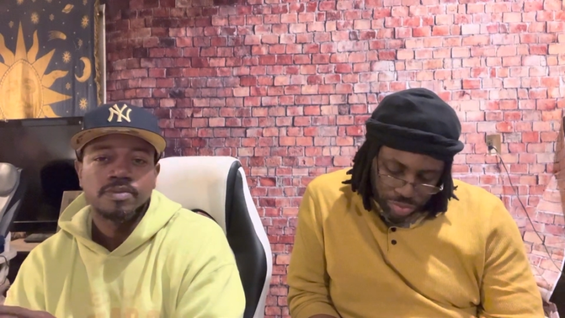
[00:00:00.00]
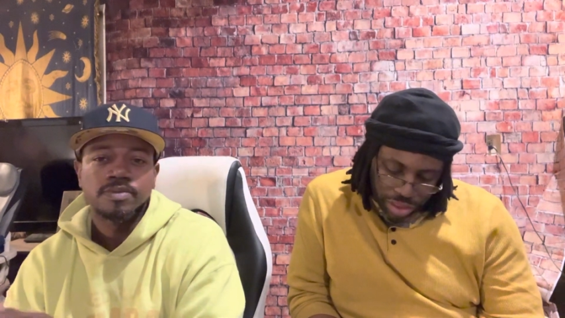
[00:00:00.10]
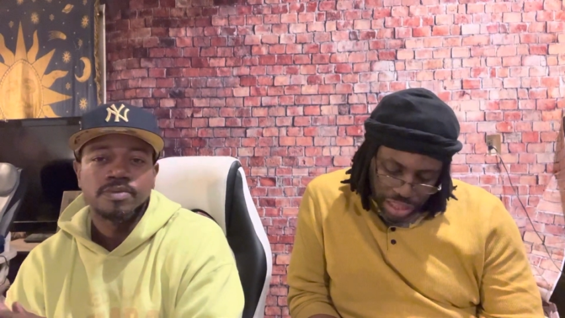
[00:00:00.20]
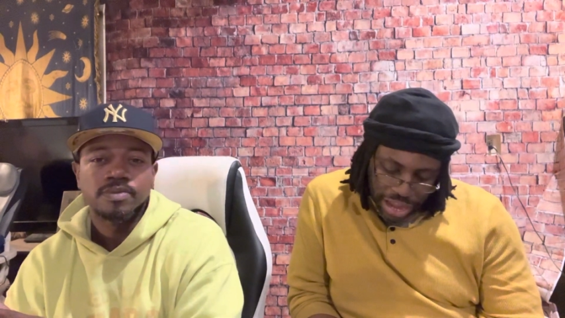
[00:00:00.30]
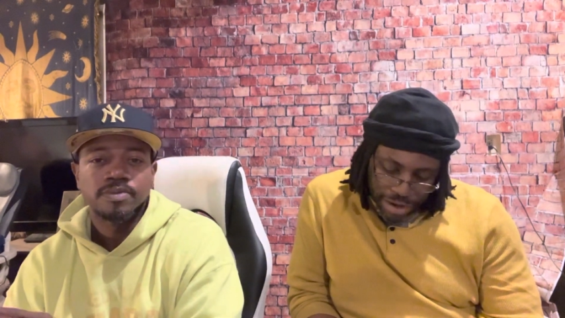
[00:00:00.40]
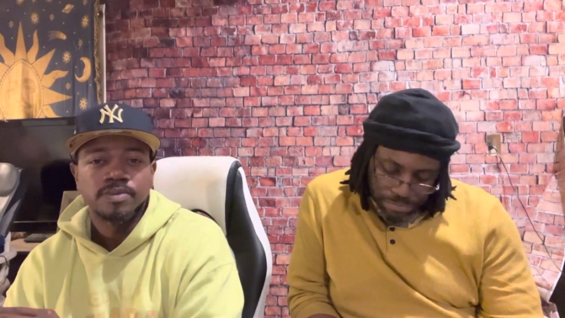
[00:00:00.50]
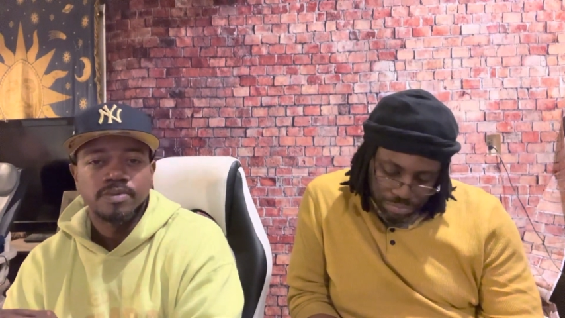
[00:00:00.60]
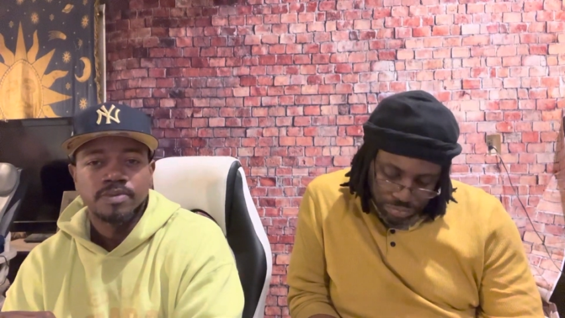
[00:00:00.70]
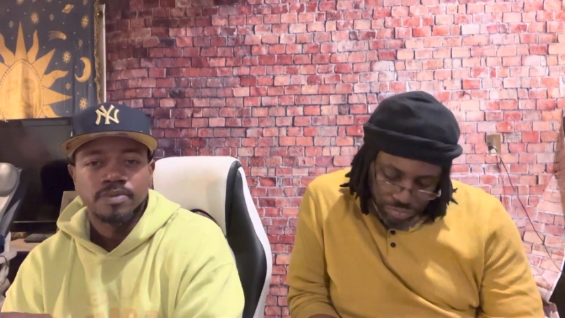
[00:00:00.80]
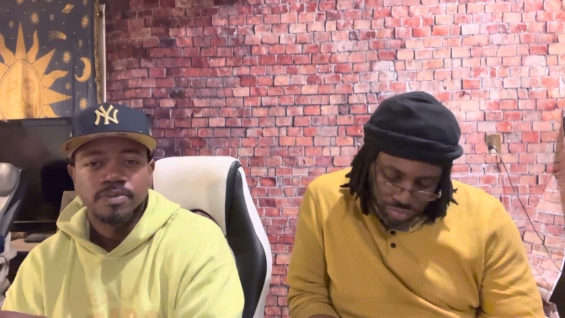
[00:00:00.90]
Speaker 1: that
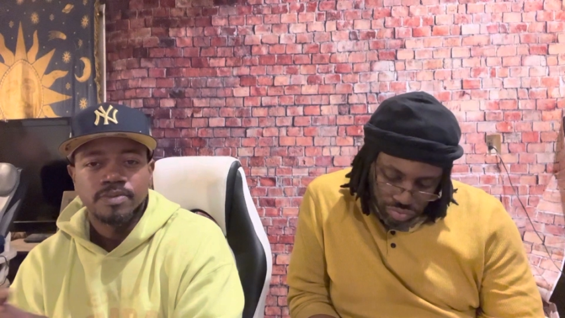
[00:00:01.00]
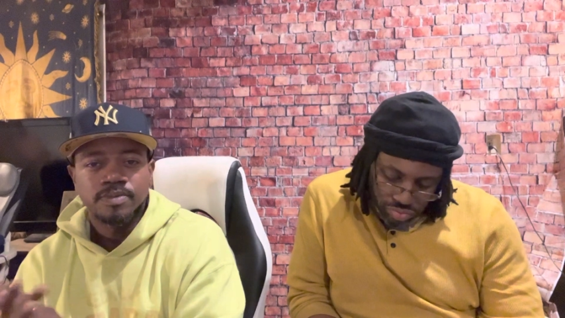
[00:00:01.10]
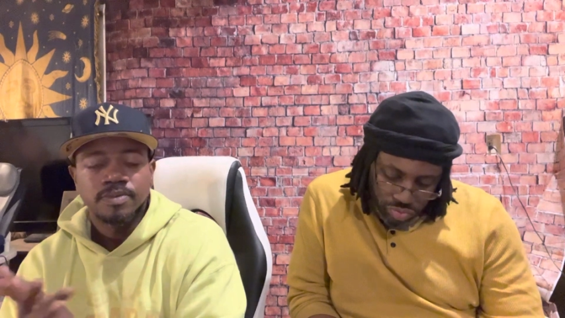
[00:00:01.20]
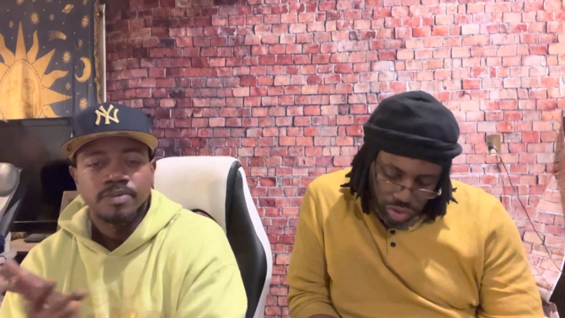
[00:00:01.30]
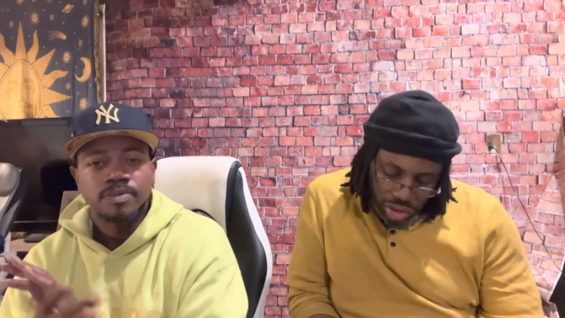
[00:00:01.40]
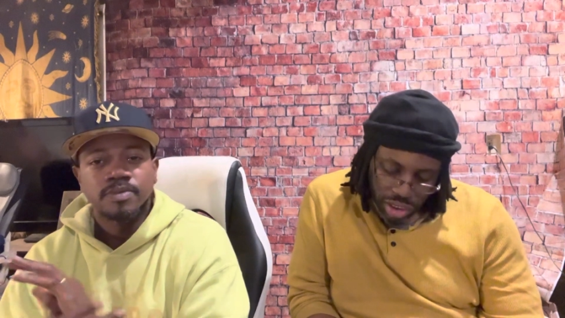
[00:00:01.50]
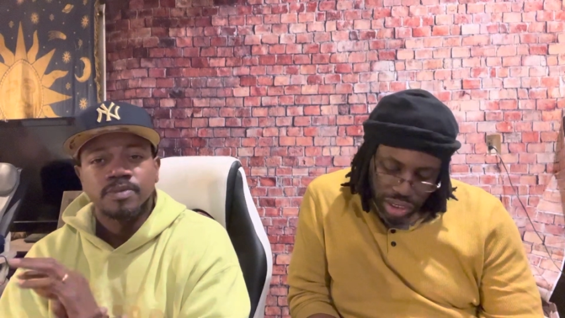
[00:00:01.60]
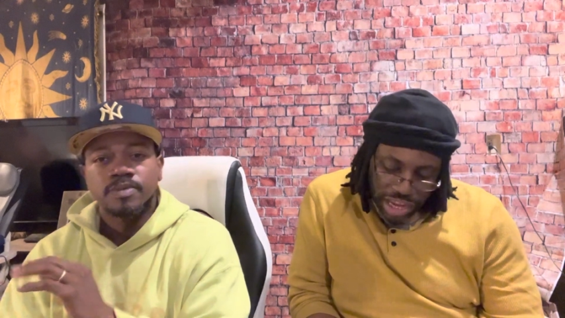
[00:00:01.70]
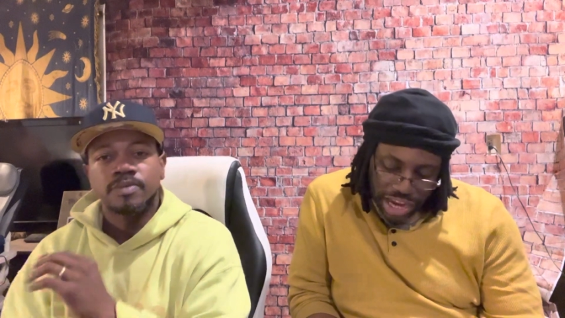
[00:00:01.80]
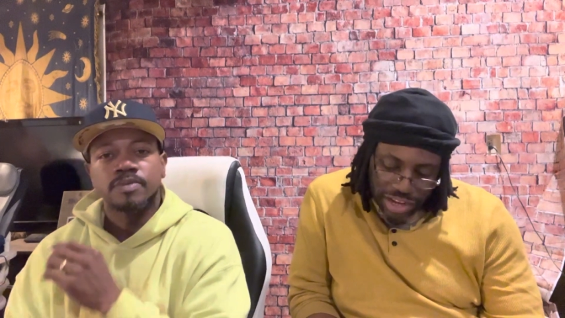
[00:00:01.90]

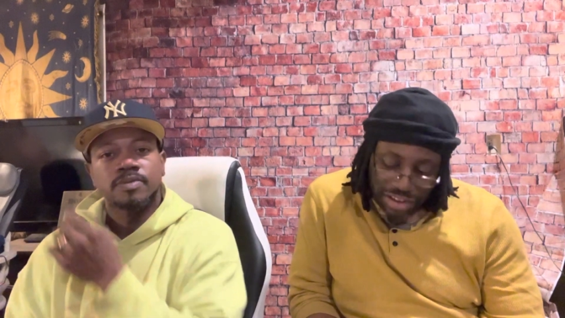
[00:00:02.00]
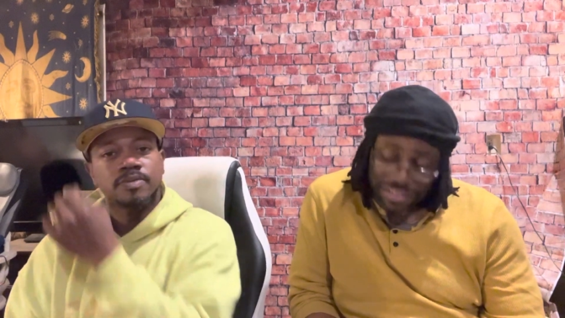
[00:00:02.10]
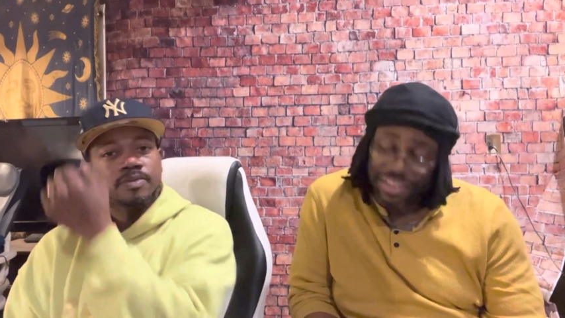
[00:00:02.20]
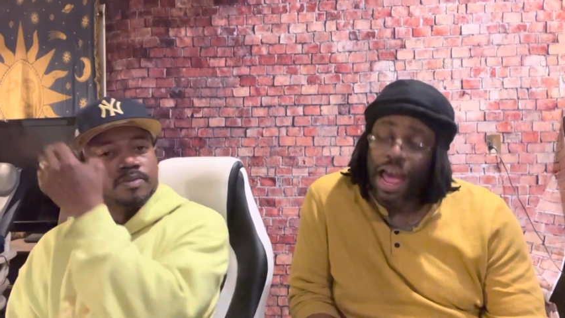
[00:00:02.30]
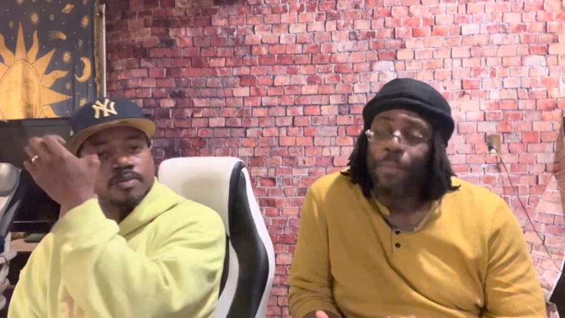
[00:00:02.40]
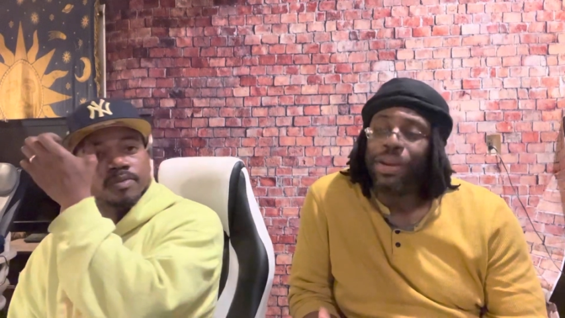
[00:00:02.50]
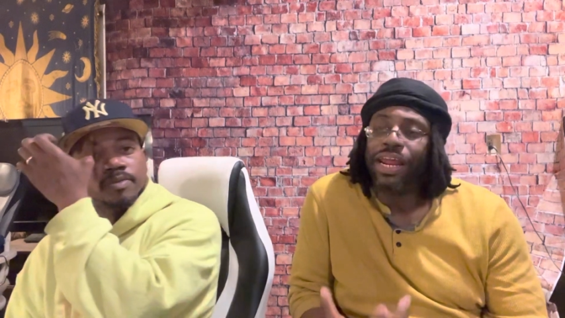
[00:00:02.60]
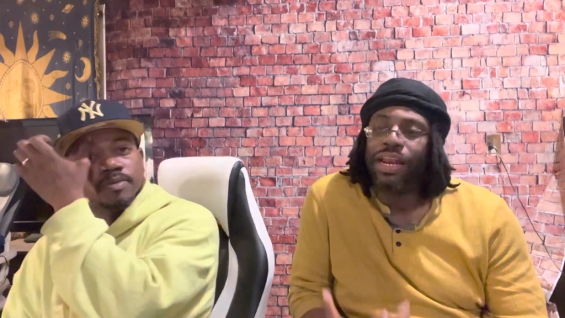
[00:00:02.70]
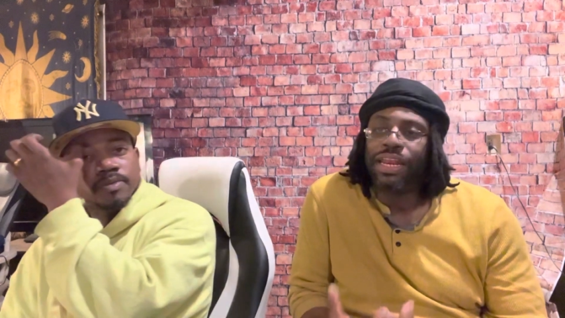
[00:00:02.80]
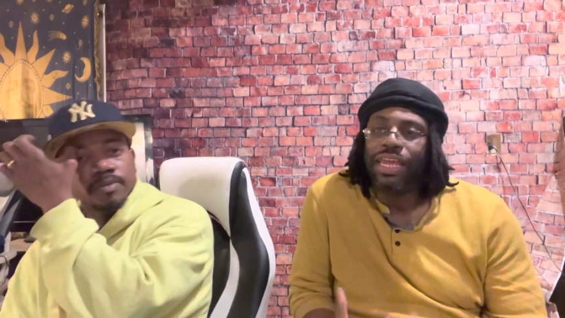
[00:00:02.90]
take this
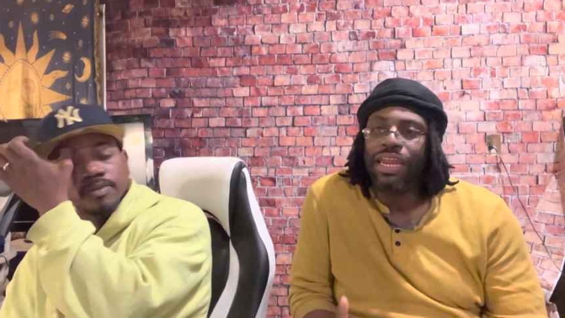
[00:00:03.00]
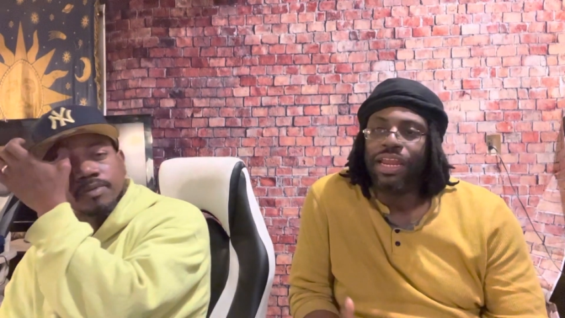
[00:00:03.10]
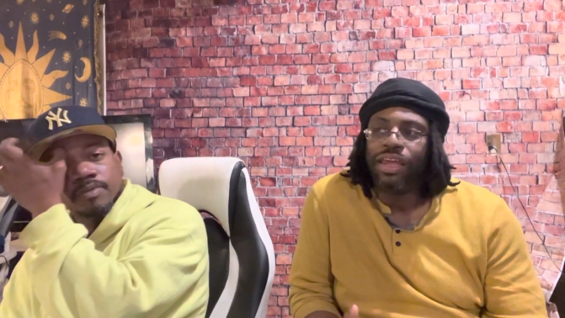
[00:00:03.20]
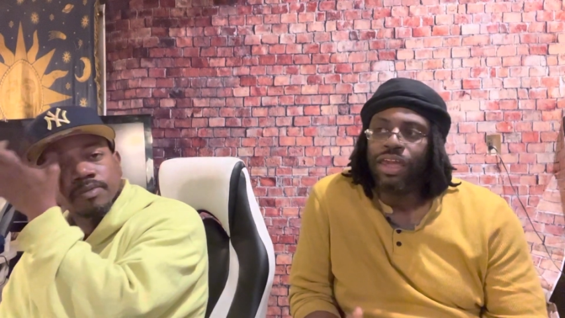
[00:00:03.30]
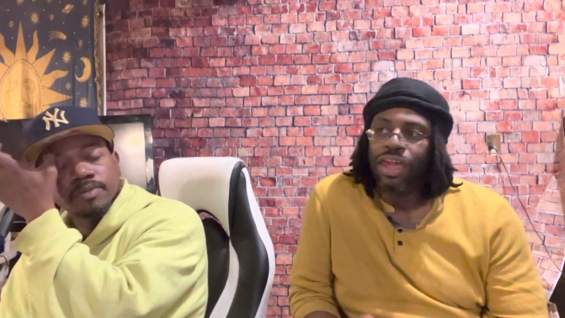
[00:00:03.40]
dominant lead,